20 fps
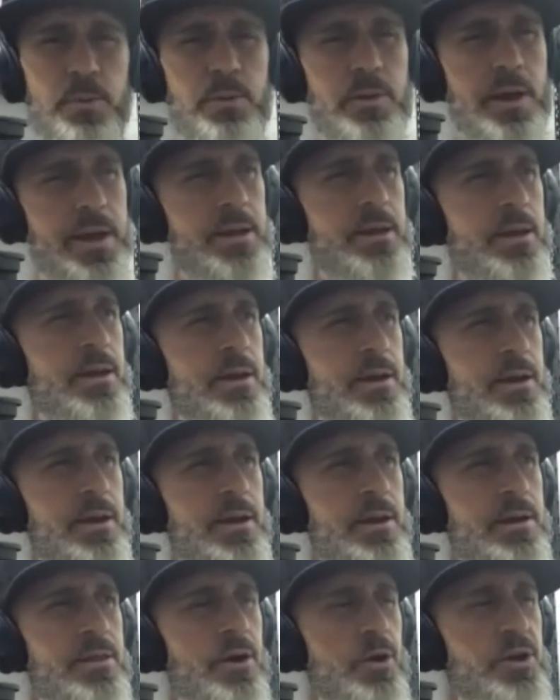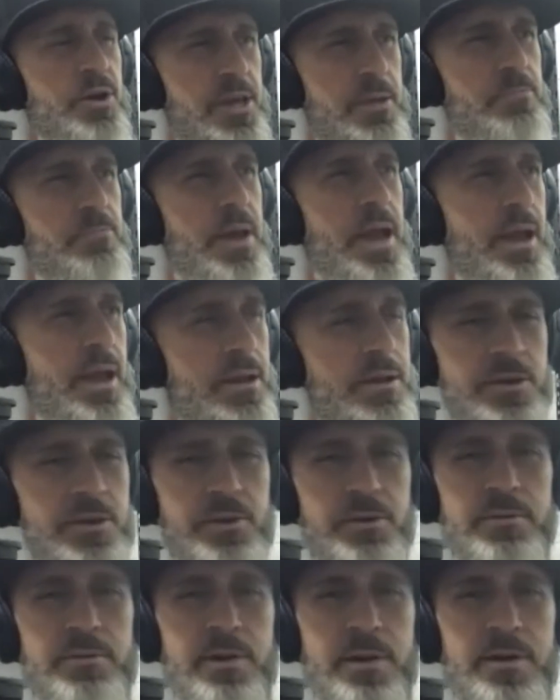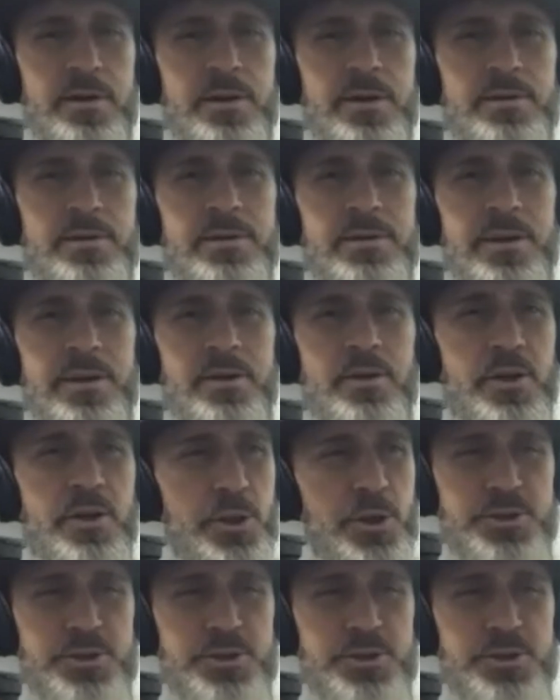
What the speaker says: like they'll keep paying you." They'll